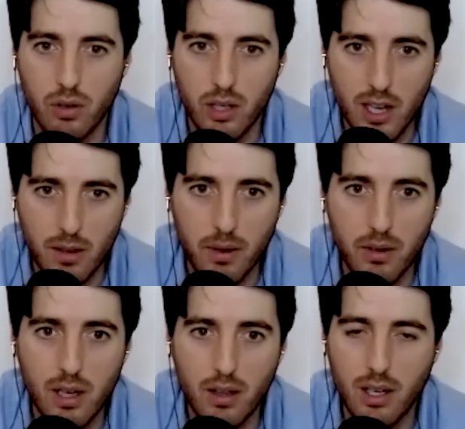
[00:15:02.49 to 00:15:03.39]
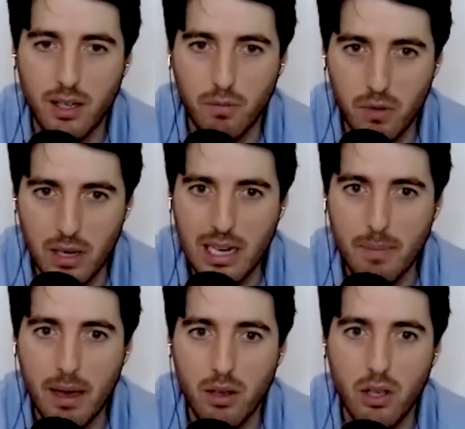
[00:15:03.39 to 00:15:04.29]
or the death penalty, I think that's really about